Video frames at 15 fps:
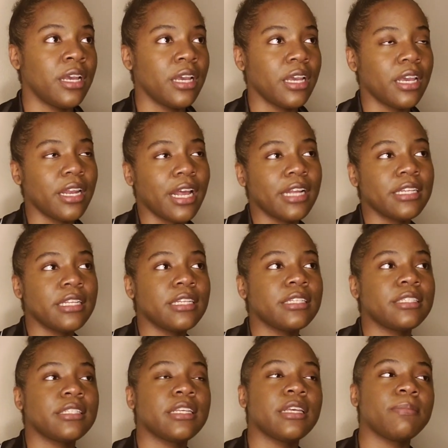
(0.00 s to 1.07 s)
and I needed
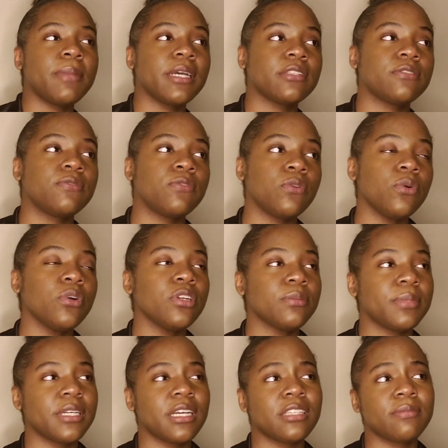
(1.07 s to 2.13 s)
to get back to Florida
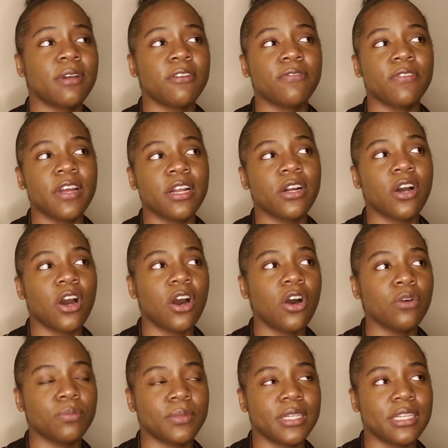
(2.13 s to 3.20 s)
because my friend
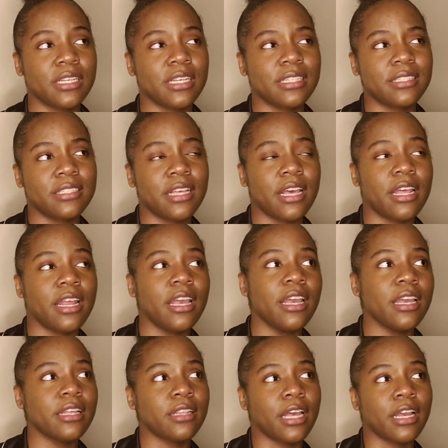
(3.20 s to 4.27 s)
called me and said,
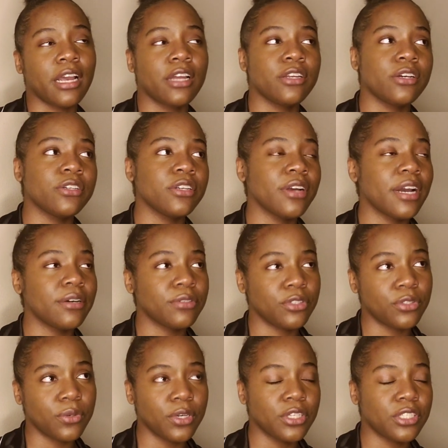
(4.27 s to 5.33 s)
hey, like, I know you're out in
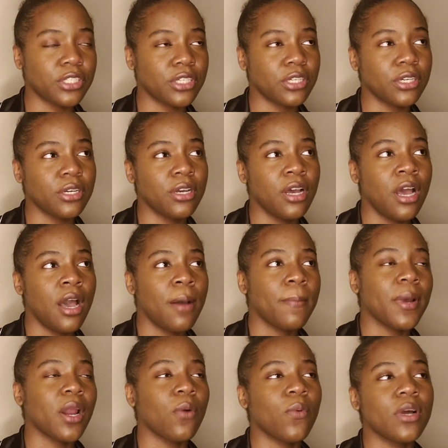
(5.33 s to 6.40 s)
Georgia,
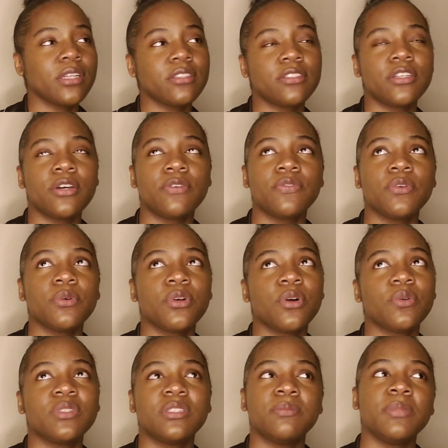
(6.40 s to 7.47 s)
but I wanted to know if you were
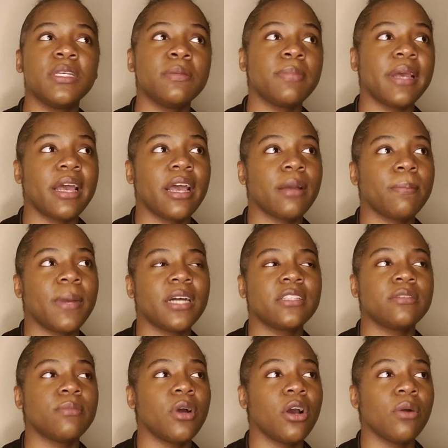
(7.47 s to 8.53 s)
going to be back by
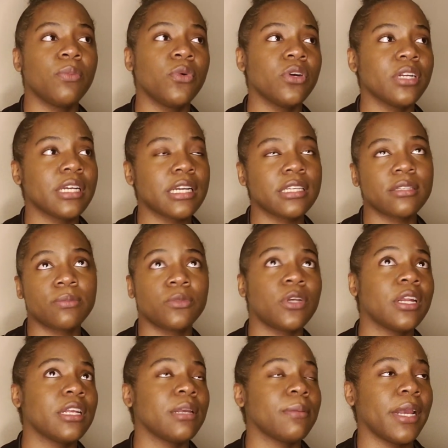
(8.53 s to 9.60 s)
tomorrow morning because I'm
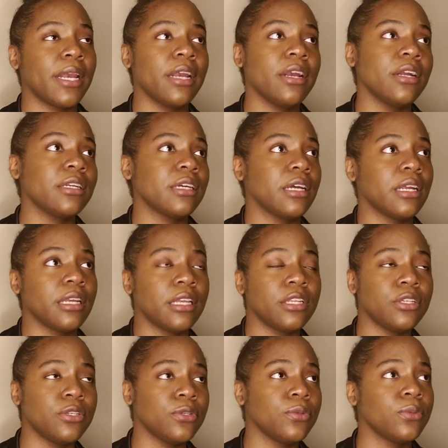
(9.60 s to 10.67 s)
trying to hair done. Can
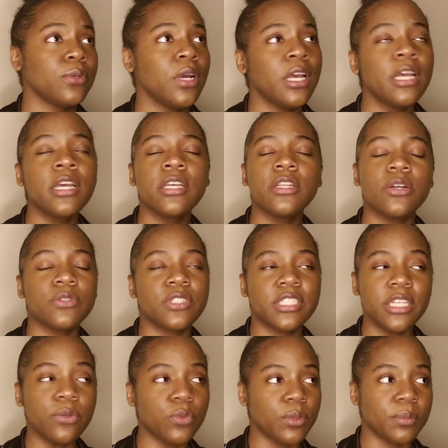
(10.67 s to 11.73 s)
you, you know,
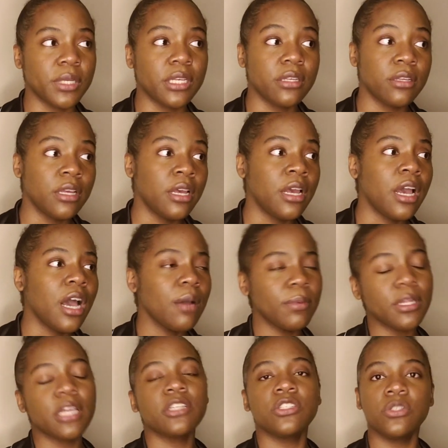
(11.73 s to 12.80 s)
sit with me? I'd be
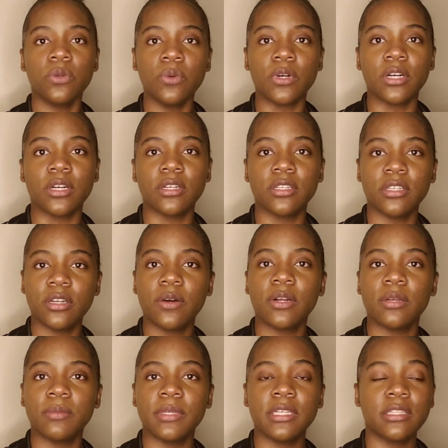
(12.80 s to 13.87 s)
like, sure. You know what
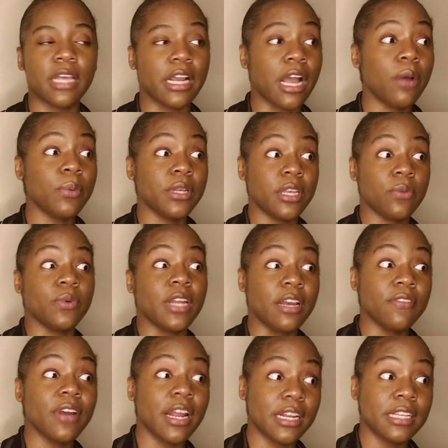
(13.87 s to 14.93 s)
I mean? Like, I would get
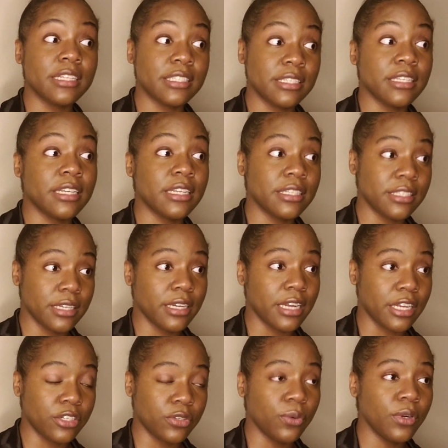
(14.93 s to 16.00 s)
whatever I needed to get done
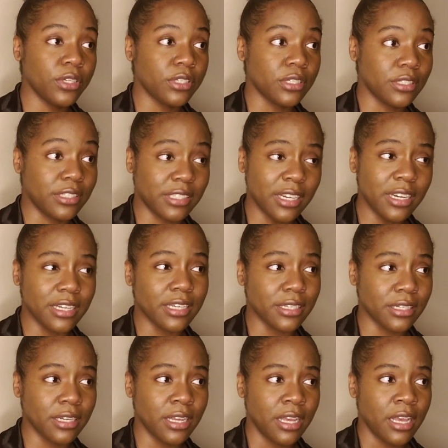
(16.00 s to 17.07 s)
at Georgia done.
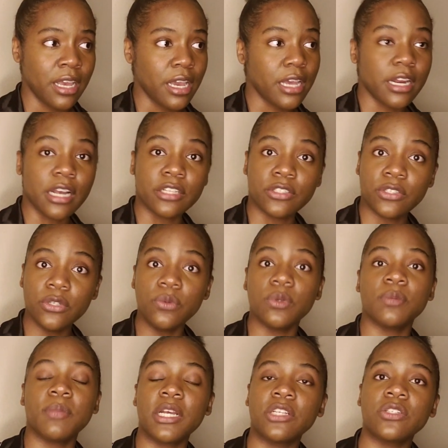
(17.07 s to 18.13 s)
And I, too, would
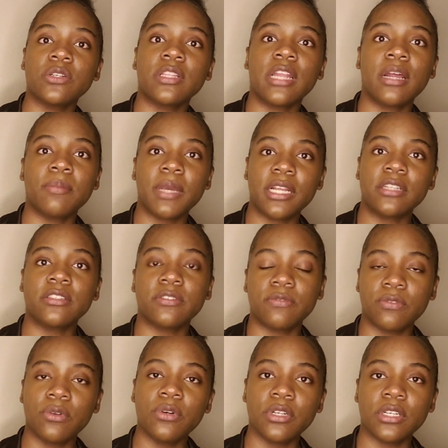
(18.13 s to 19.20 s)
make sure that I made it to
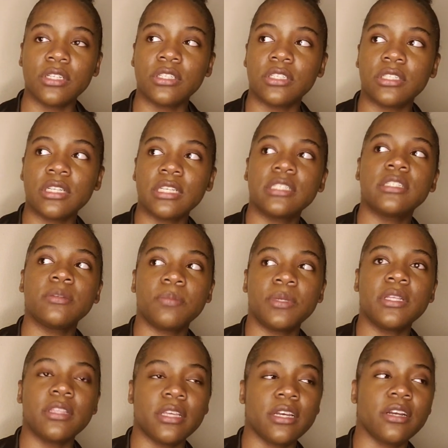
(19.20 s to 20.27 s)
Florida just to be
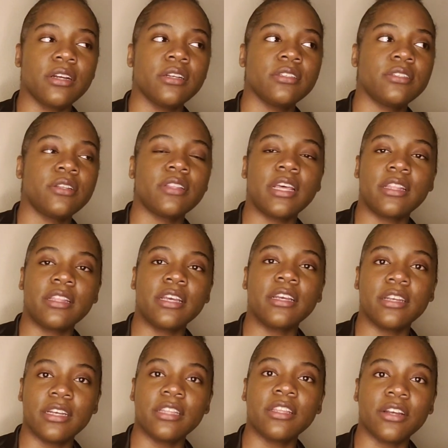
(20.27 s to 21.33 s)
there so that they
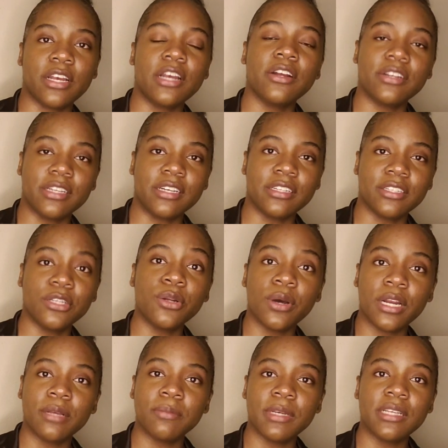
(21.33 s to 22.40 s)
could get their hair done. You know what
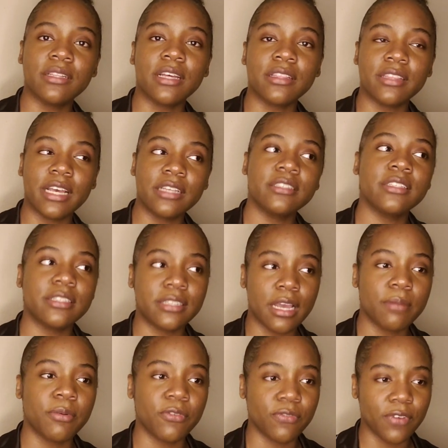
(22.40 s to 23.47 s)
I mean? Like, that's the
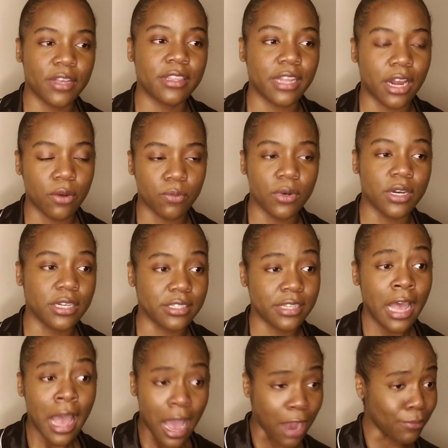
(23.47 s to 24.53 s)
type of friend that I was.
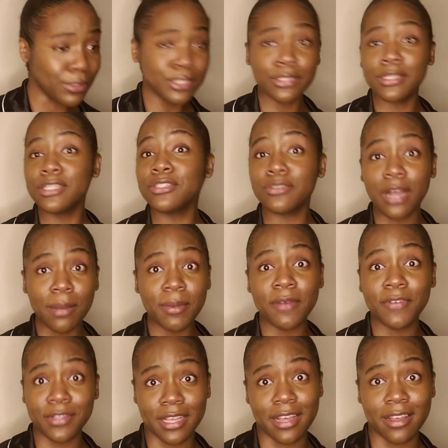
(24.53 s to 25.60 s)
I wasn't going to drop
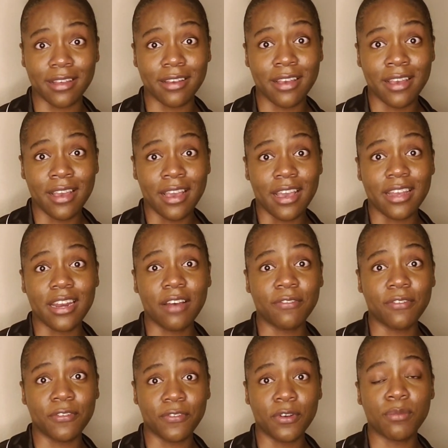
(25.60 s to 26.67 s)
everything and not
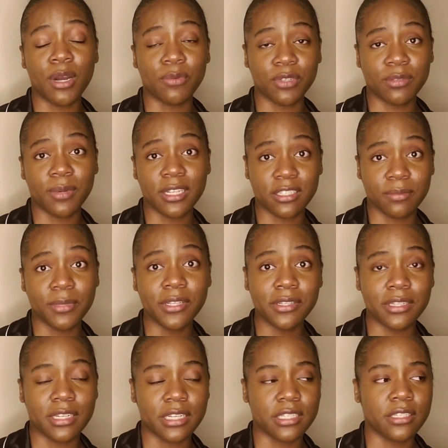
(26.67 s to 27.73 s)
fulfill my
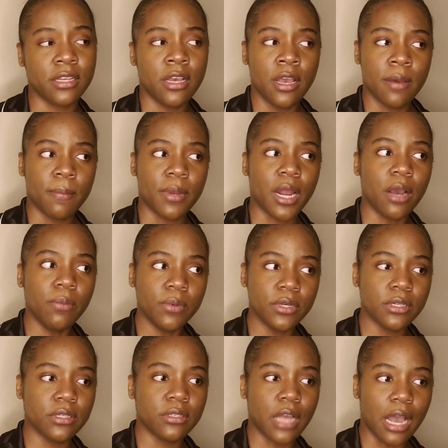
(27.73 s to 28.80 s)
responsibilities, but I
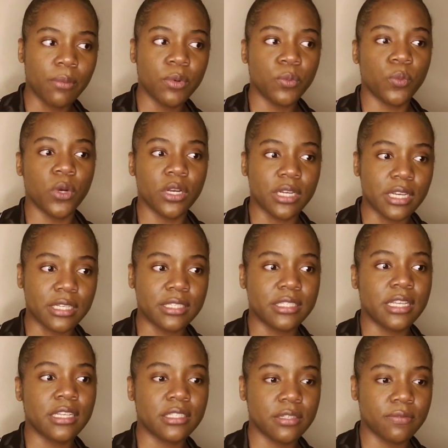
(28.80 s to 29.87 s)
would work
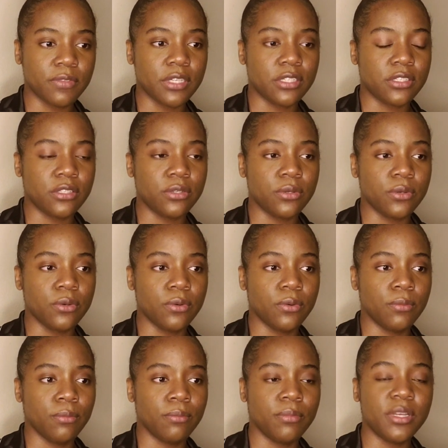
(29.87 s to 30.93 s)
excessively
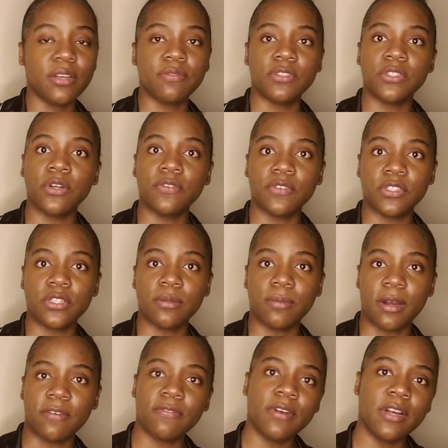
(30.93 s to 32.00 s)
to be of service to
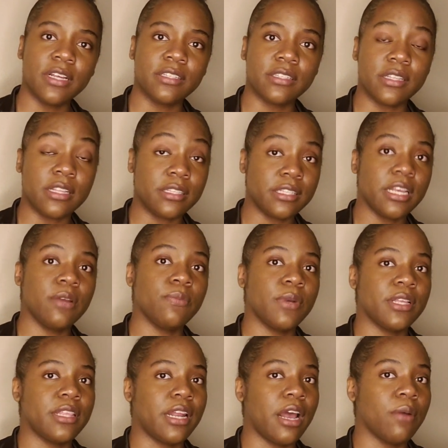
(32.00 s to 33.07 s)
my friends in the same way
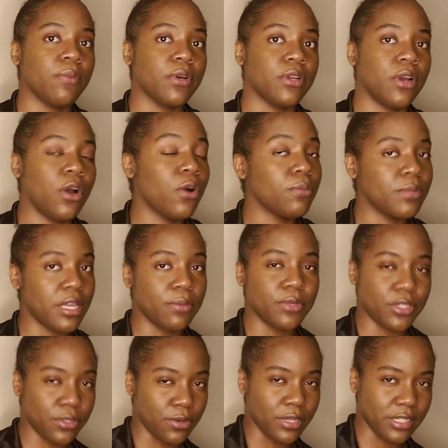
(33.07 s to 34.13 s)
that I would hope they would
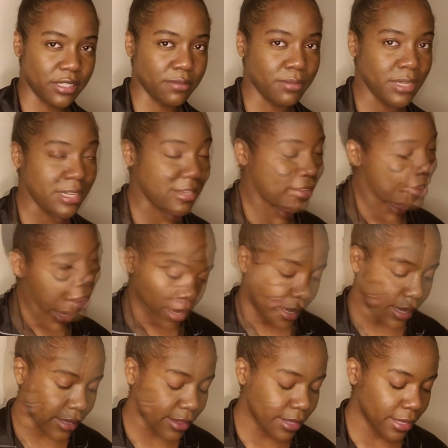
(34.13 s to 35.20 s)
do unto me.
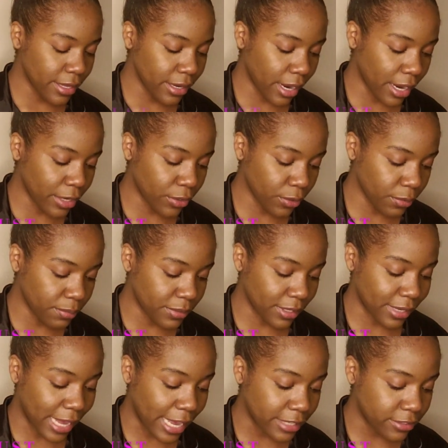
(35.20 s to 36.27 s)
And then I grouped the
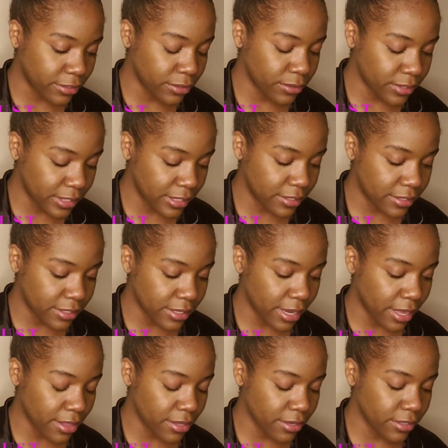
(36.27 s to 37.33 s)
last two sins
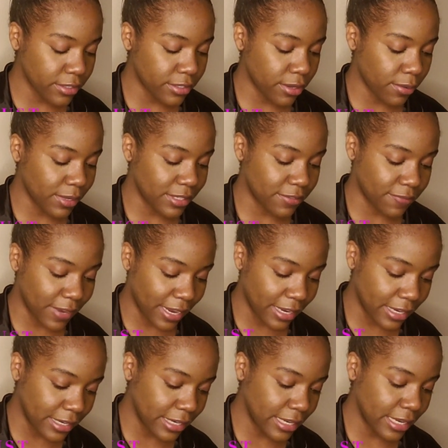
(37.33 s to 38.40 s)
together. So it's
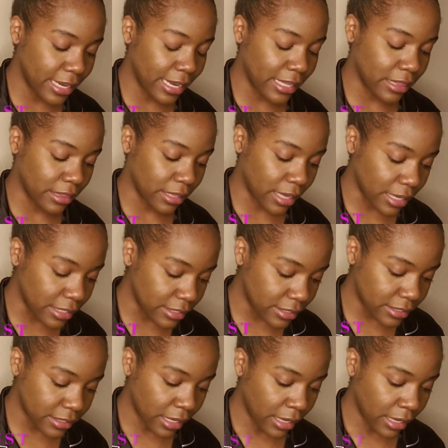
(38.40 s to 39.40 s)
vanity and lust.